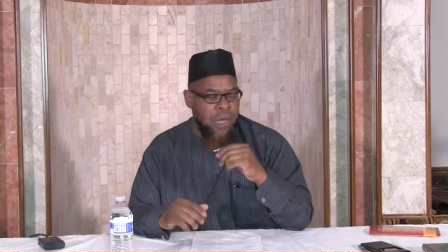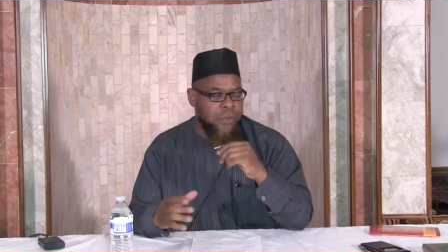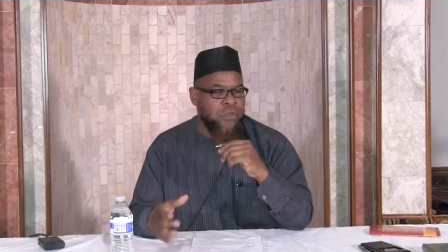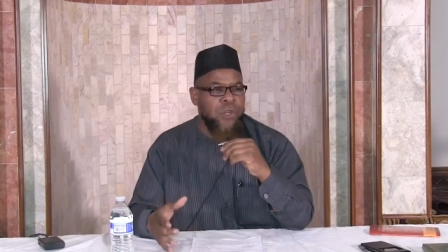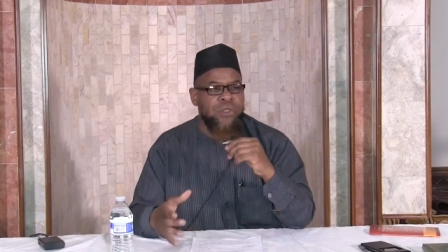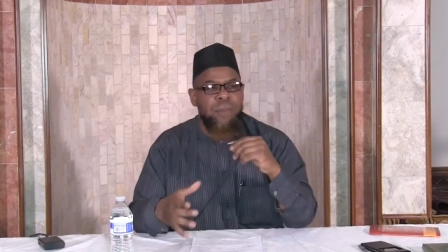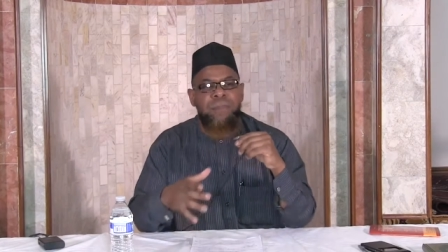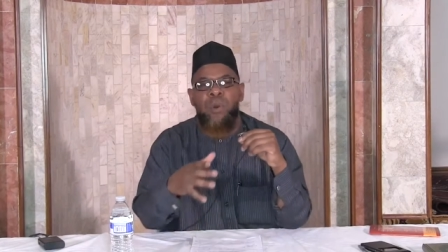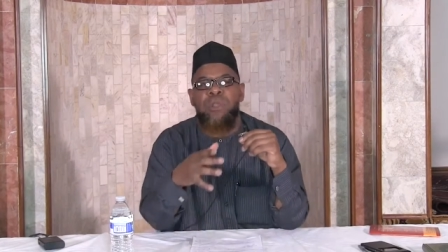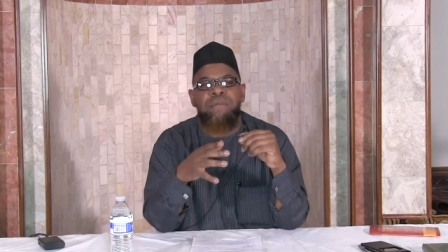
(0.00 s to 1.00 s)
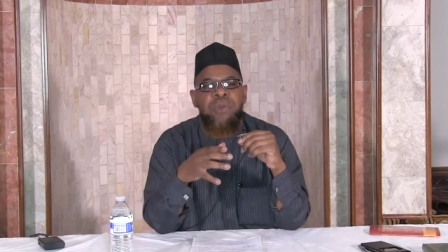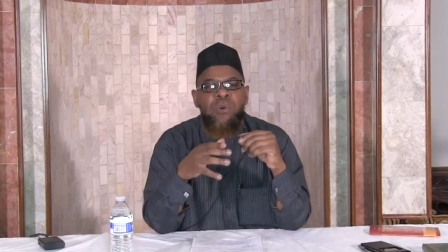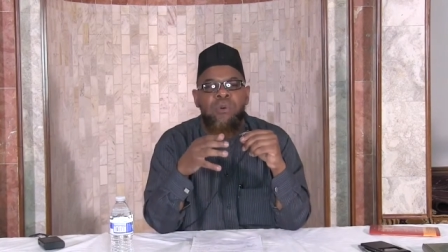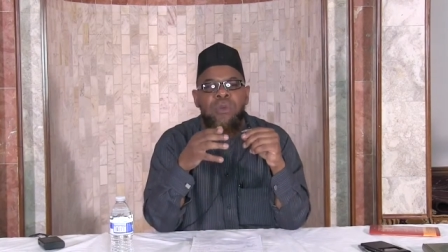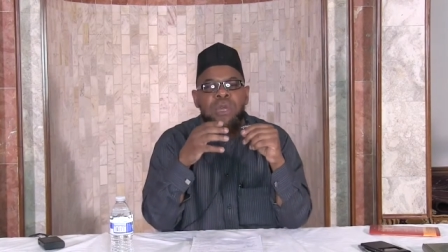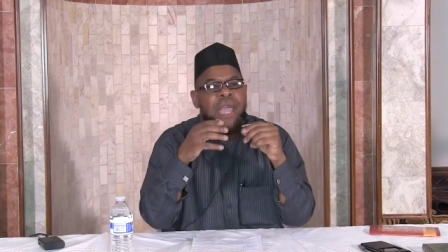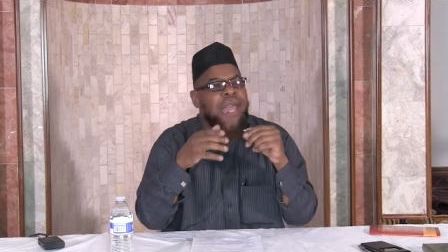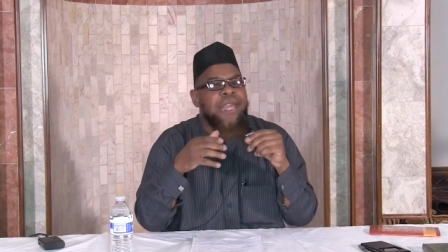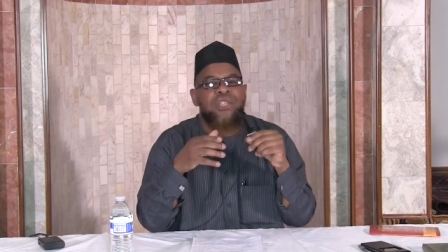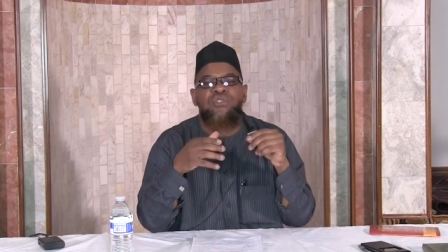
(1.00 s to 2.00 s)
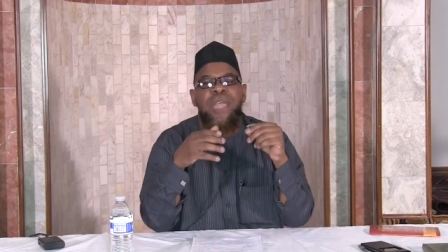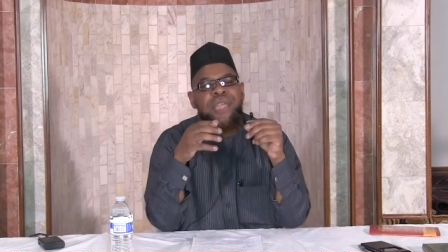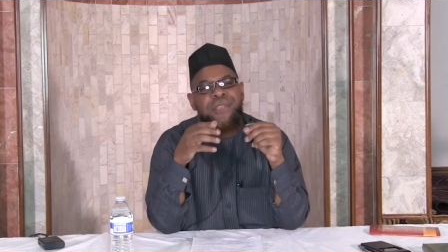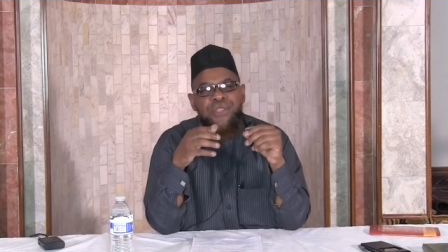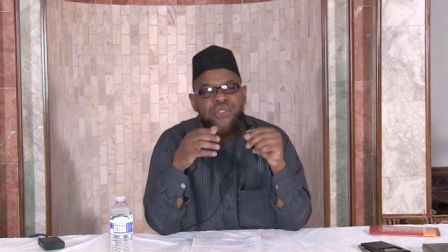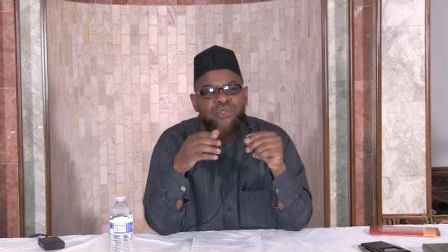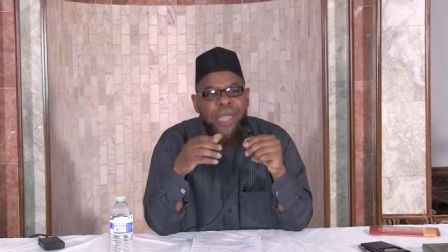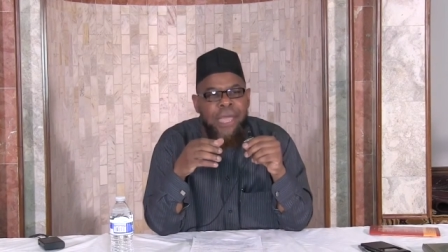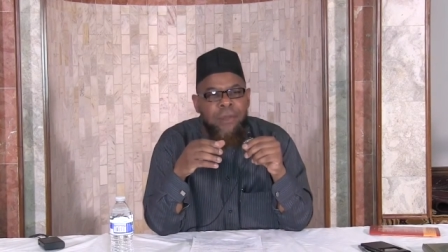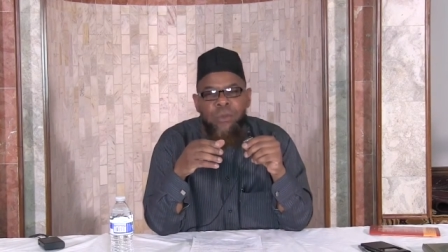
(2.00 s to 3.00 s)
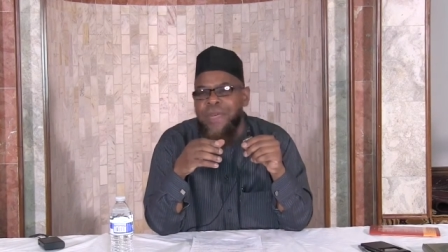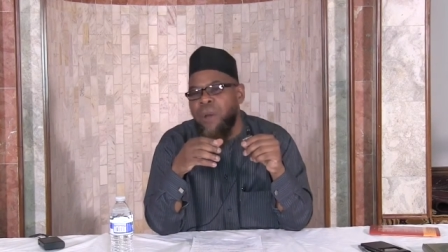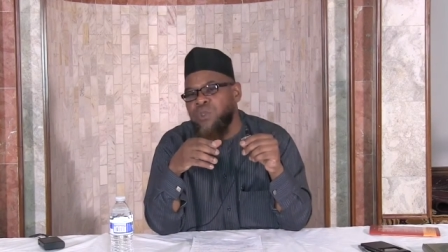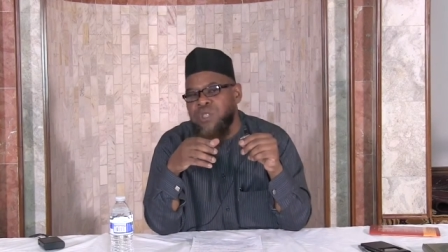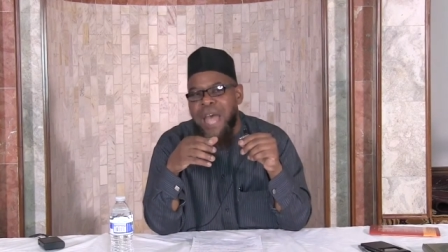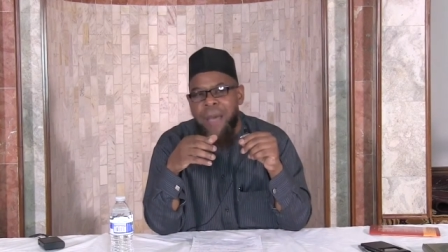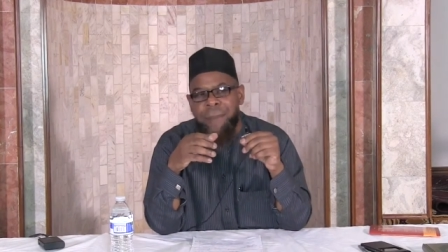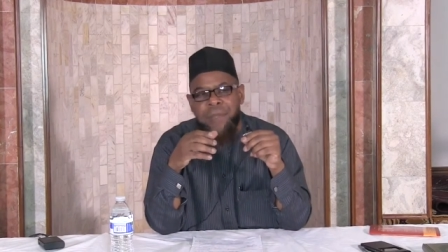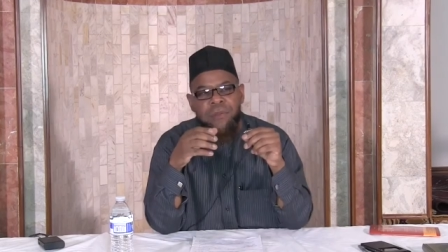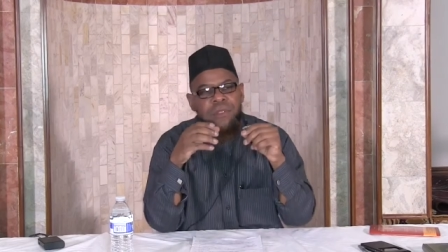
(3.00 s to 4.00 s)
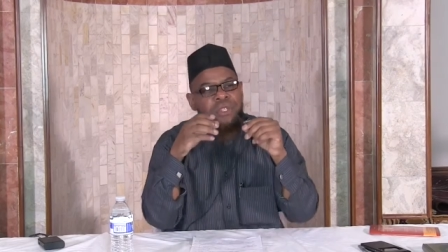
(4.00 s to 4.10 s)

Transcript: He took the bowl of milk and he drank it straight without stopping